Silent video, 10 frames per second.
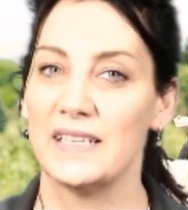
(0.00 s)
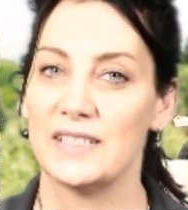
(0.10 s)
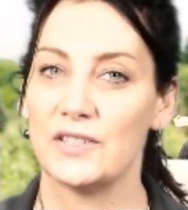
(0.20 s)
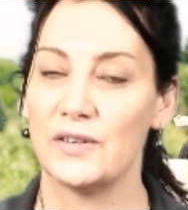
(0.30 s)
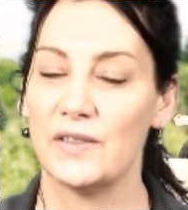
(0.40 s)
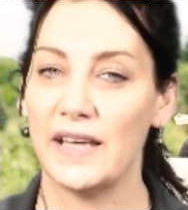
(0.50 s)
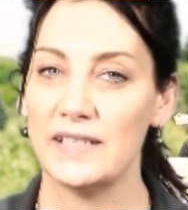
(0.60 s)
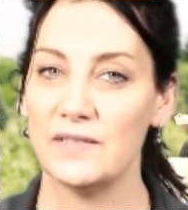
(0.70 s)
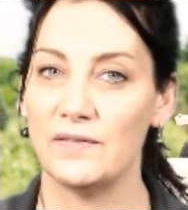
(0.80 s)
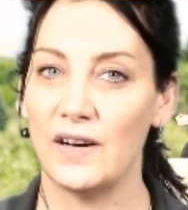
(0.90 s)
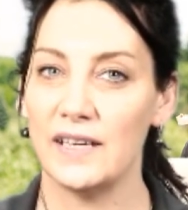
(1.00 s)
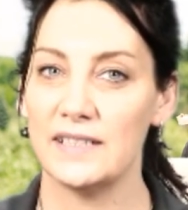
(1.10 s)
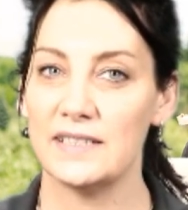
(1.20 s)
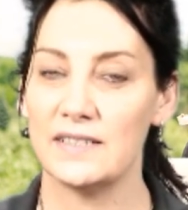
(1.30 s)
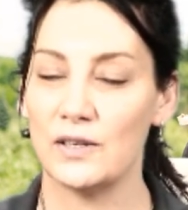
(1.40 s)
So
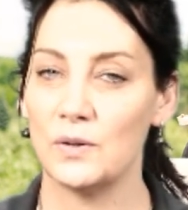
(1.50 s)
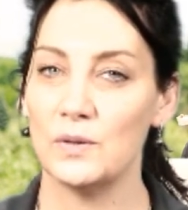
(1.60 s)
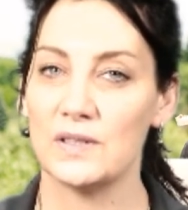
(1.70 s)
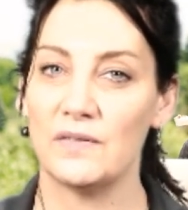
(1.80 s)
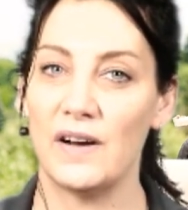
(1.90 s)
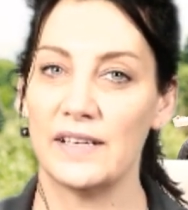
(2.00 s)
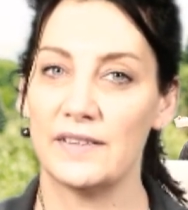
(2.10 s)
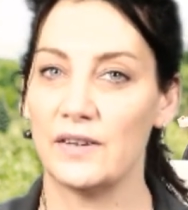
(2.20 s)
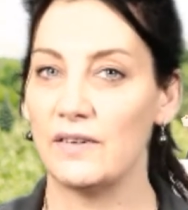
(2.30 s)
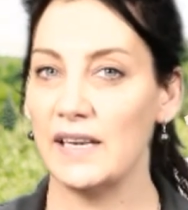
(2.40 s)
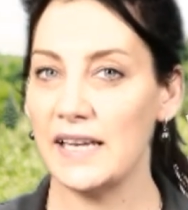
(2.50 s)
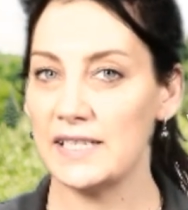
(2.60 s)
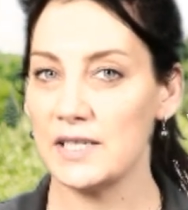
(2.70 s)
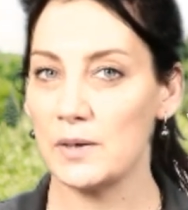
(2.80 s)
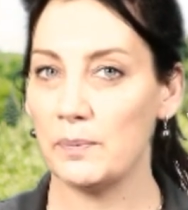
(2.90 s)
the court divided the
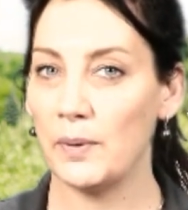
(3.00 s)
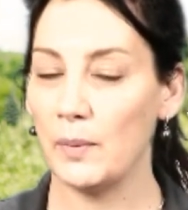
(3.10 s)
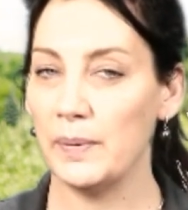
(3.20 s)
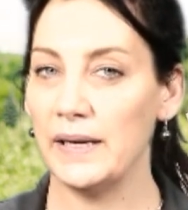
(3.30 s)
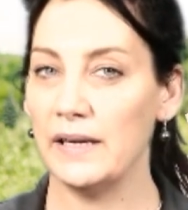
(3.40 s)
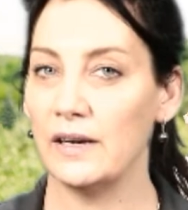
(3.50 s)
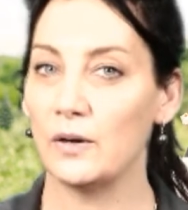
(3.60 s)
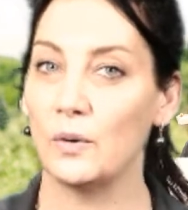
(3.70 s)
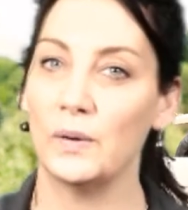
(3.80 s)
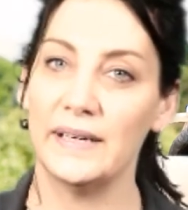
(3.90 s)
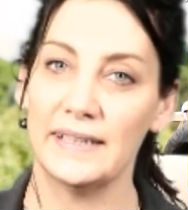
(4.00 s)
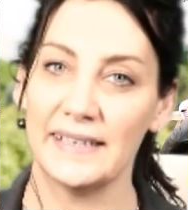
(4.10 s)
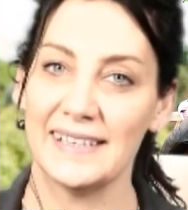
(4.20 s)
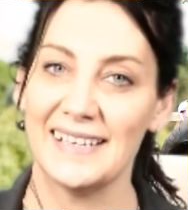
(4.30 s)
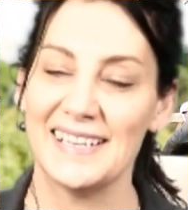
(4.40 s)
relationship property
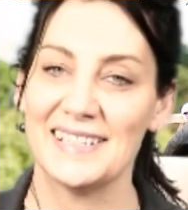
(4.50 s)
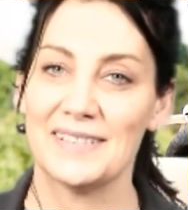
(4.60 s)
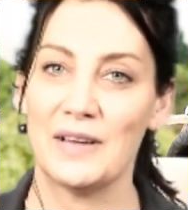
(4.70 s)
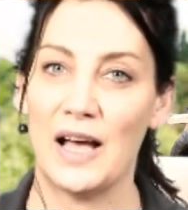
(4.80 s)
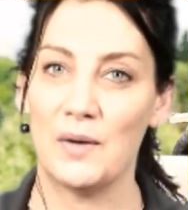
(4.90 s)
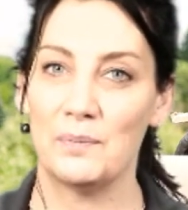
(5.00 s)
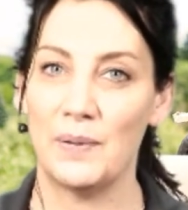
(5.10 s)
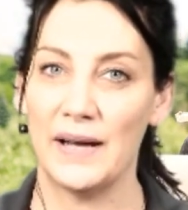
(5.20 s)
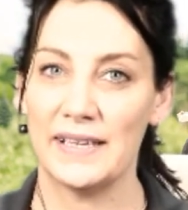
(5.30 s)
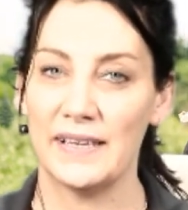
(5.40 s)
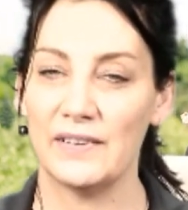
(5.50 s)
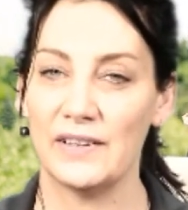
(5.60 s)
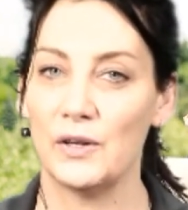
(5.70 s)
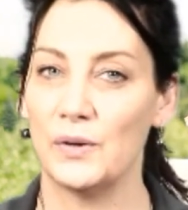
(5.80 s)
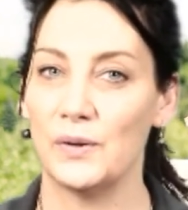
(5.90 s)
accordingly by
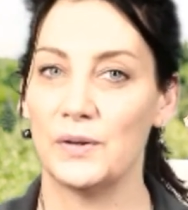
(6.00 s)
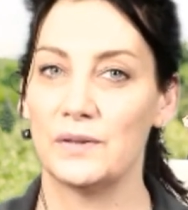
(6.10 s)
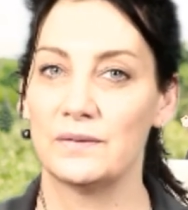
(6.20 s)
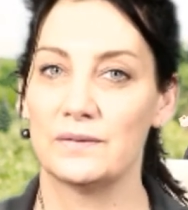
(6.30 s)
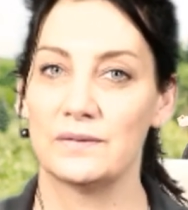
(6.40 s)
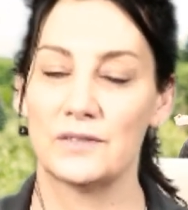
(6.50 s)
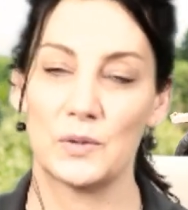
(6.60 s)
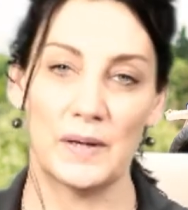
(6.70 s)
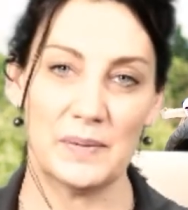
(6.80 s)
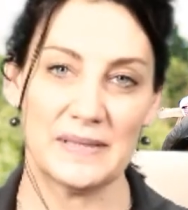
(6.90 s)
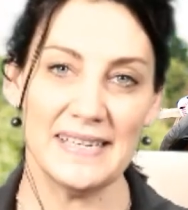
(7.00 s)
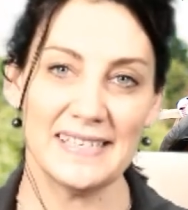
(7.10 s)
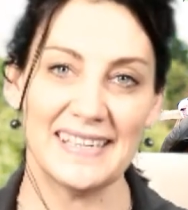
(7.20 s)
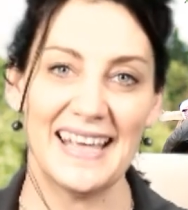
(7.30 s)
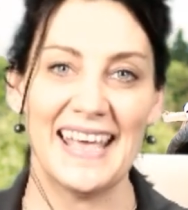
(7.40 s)
giving her
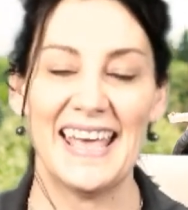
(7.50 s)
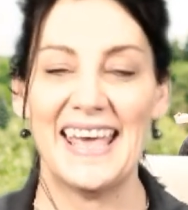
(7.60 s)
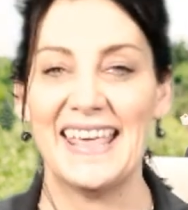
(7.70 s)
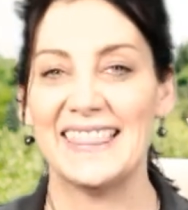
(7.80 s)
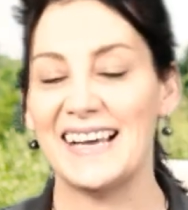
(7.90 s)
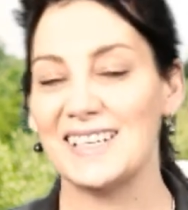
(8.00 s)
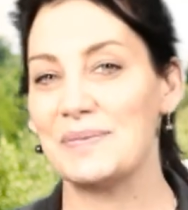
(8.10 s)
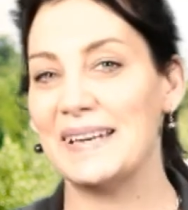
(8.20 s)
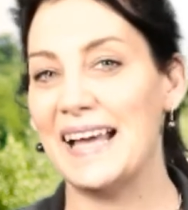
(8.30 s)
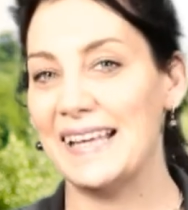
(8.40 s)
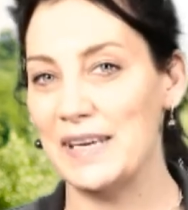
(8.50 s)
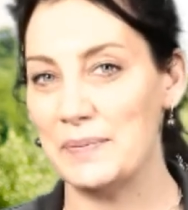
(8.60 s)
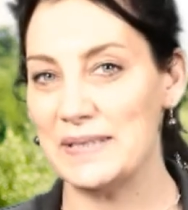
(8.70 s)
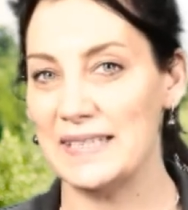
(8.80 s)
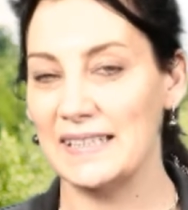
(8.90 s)
20% and the husband
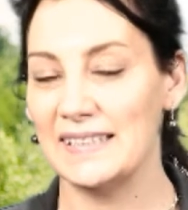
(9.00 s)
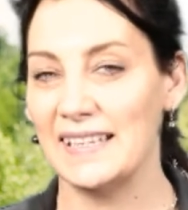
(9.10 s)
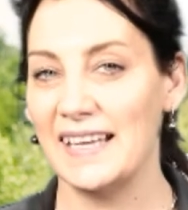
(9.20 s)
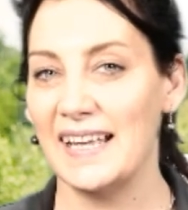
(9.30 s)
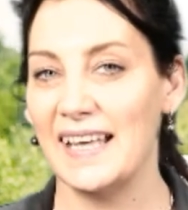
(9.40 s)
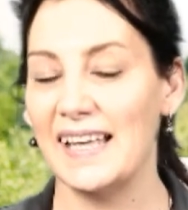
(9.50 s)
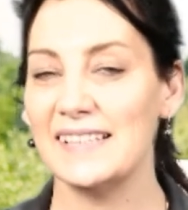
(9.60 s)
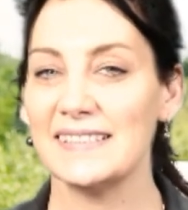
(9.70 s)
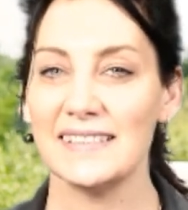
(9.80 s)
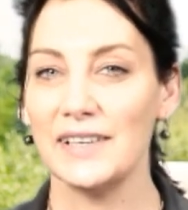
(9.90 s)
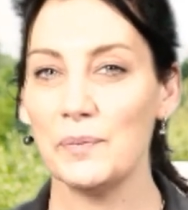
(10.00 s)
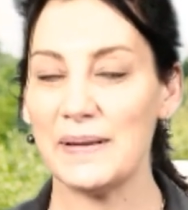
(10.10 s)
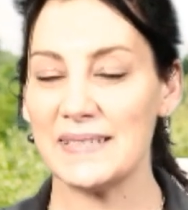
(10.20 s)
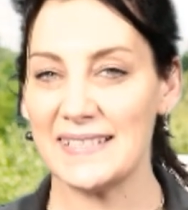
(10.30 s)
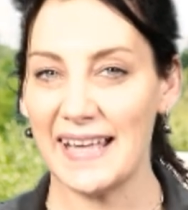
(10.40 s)
80%. And it's a little
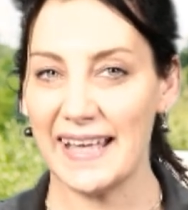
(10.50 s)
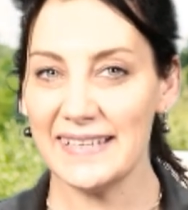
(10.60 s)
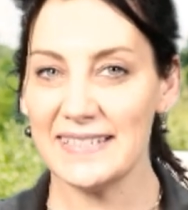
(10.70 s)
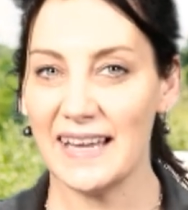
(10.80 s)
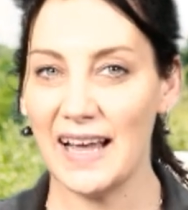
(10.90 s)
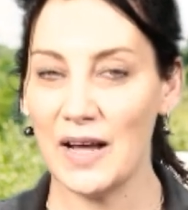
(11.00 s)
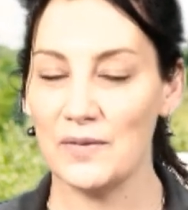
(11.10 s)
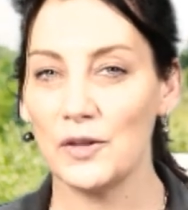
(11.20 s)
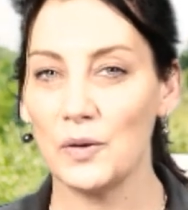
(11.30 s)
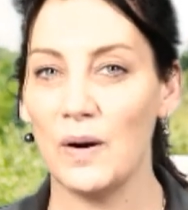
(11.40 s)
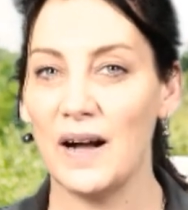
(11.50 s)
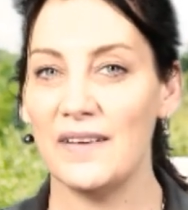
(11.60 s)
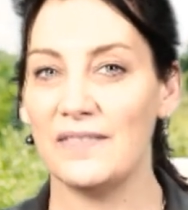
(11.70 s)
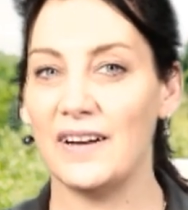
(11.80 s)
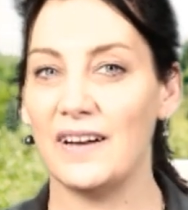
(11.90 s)
bit sad for the
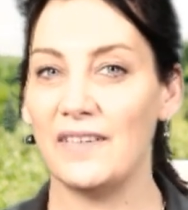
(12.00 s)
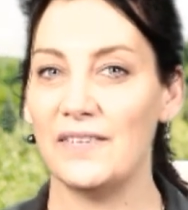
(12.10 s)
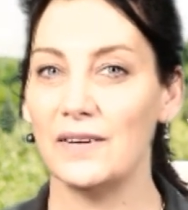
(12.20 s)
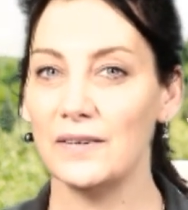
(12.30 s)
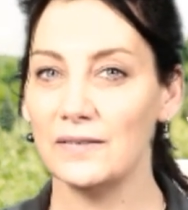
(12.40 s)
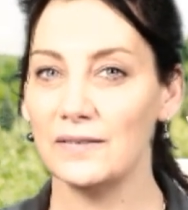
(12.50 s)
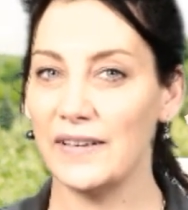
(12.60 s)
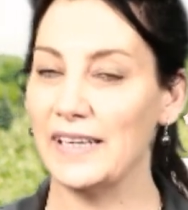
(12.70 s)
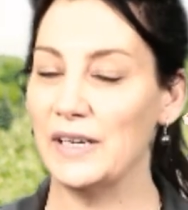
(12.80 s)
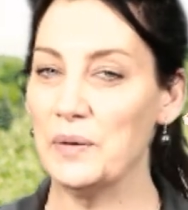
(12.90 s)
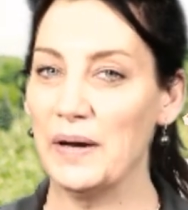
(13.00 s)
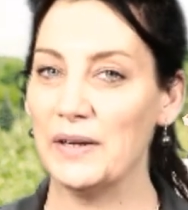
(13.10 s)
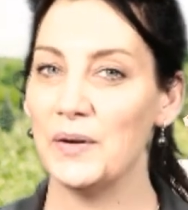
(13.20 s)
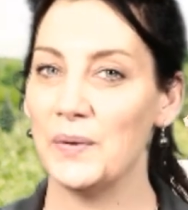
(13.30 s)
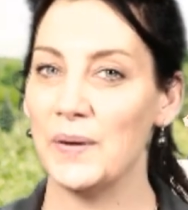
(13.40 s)
wife. I feel for
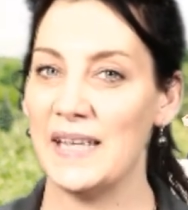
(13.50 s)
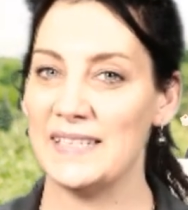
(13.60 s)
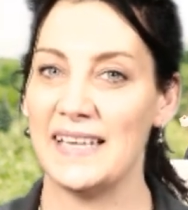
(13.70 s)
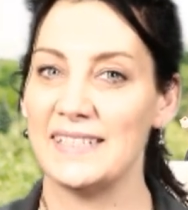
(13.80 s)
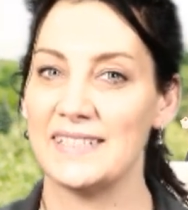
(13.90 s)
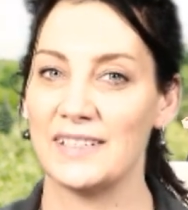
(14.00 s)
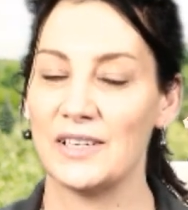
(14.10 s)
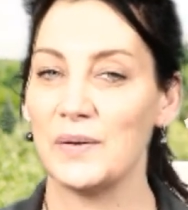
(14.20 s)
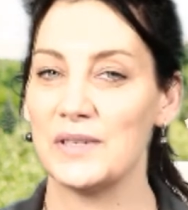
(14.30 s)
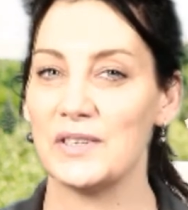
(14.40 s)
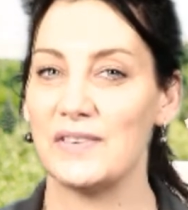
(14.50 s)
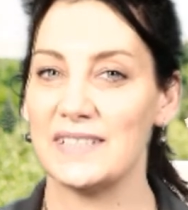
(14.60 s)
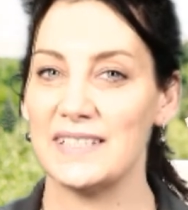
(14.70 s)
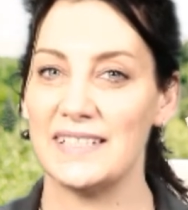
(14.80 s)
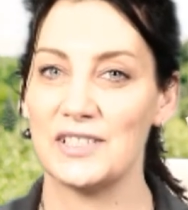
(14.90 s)
anyone who has had to go into
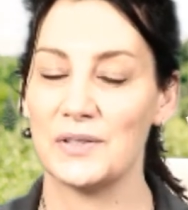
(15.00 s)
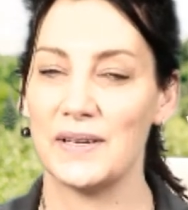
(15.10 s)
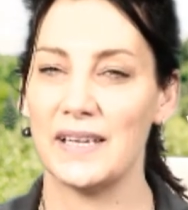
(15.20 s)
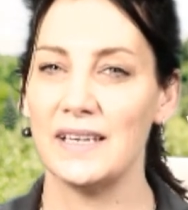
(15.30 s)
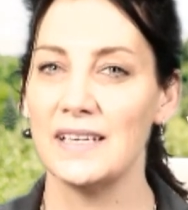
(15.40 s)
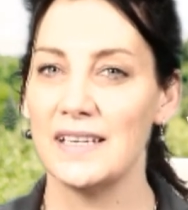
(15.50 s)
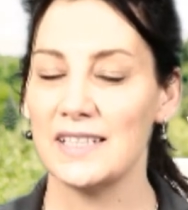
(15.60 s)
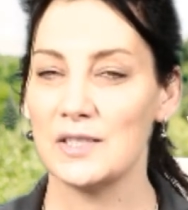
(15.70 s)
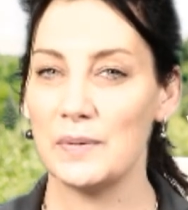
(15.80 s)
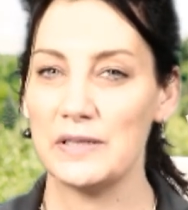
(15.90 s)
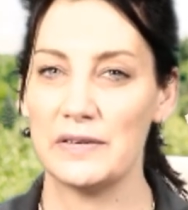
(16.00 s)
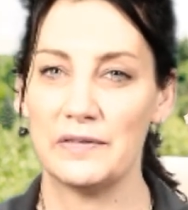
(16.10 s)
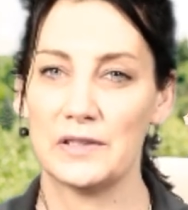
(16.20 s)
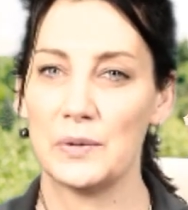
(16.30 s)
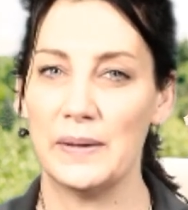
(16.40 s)
residential care, especially
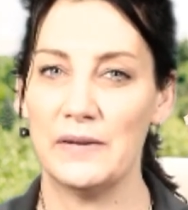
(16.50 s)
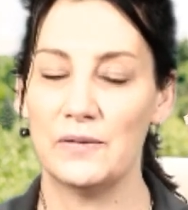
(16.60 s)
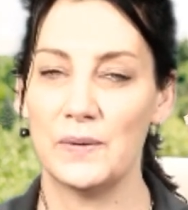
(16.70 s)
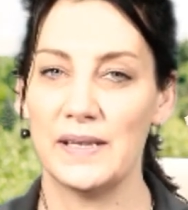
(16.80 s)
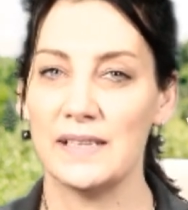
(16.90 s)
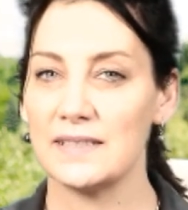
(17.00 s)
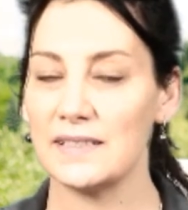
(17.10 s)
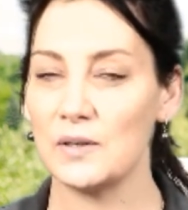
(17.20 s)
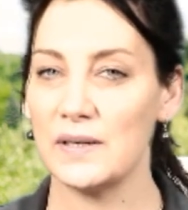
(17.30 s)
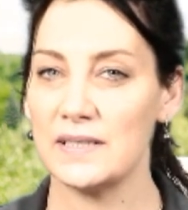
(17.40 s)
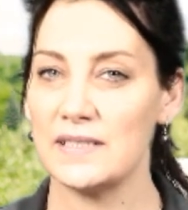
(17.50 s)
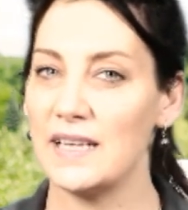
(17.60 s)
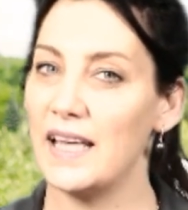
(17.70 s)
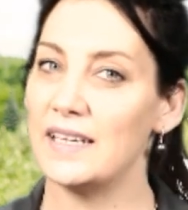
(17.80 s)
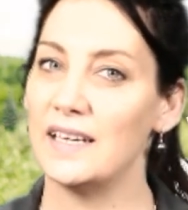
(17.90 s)
for 24 years. It's quite
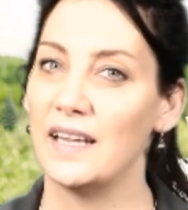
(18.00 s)
sad